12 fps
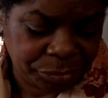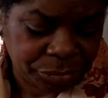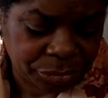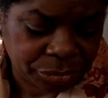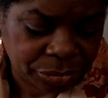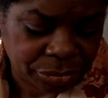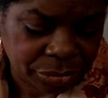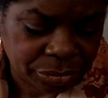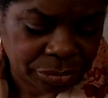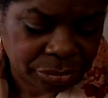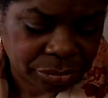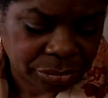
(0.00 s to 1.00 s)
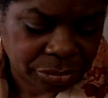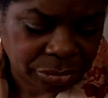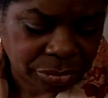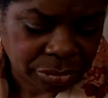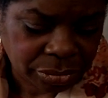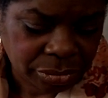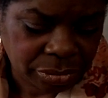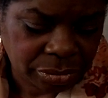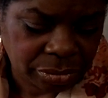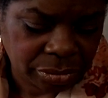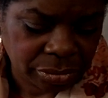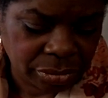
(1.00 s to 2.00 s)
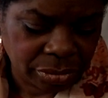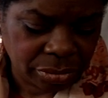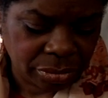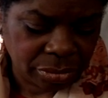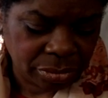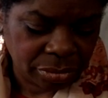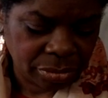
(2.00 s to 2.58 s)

(no one is talking)